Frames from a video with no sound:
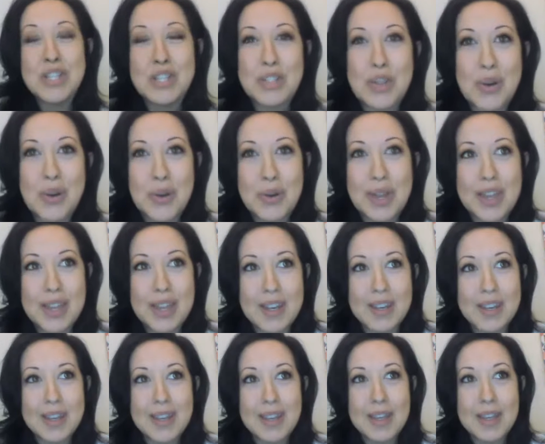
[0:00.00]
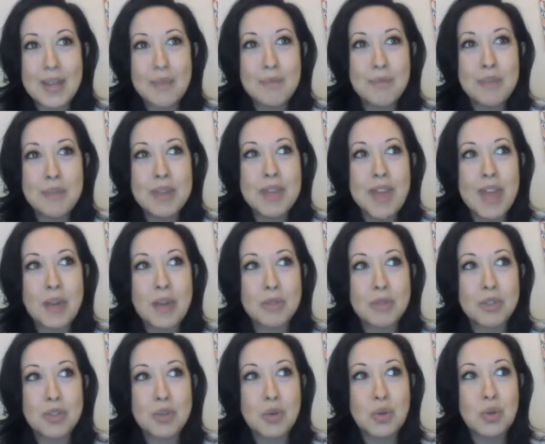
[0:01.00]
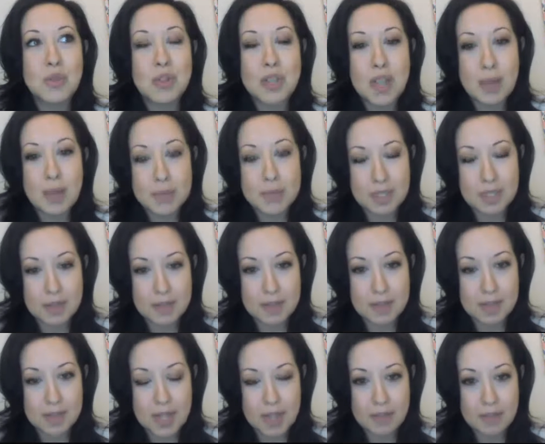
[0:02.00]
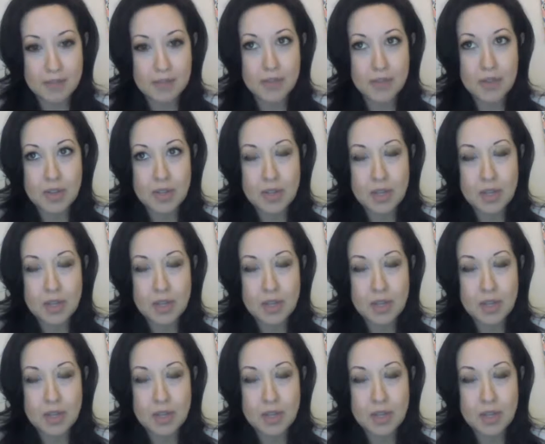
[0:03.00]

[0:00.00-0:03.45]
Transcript: So, and being able to overcome the stuff that they've